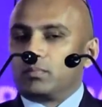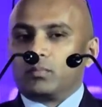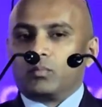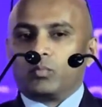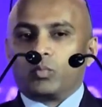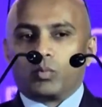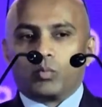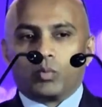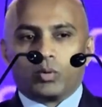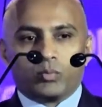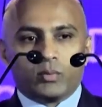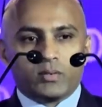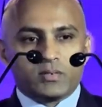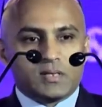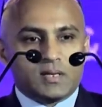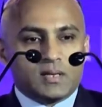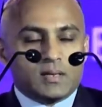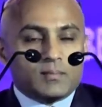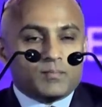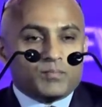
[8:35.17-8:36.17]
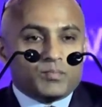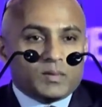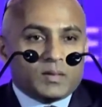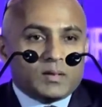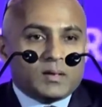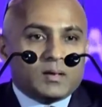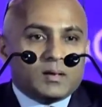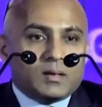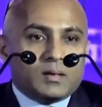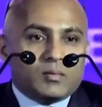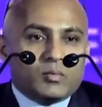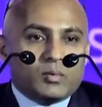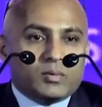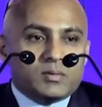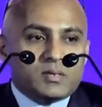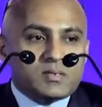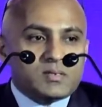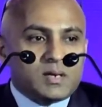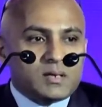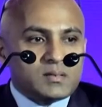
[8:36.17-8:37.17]
what, what we're seeing uh, with
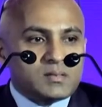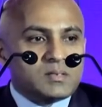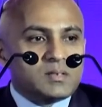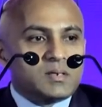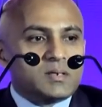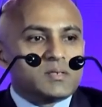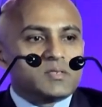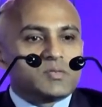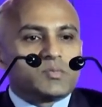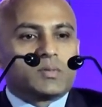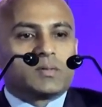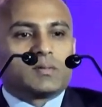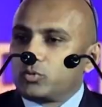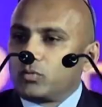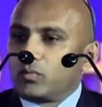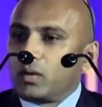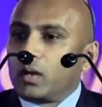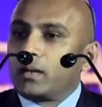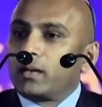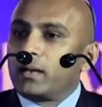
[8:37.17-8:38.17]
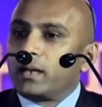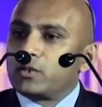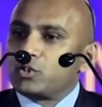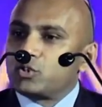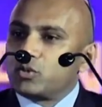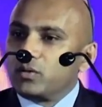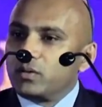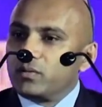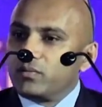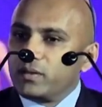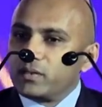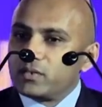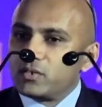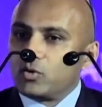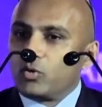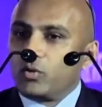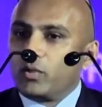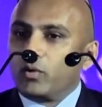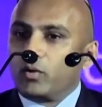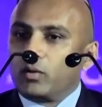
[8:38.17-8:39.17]
disasters, with unnatural events
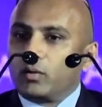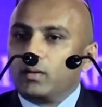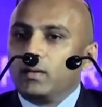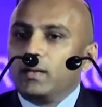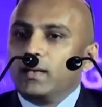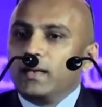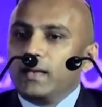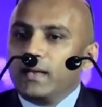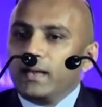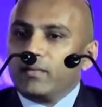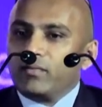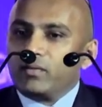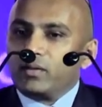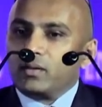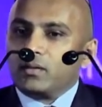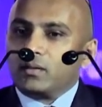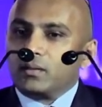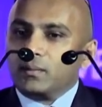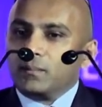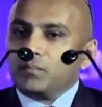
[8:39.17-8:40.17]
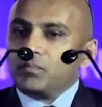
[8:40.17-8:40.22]
going on every year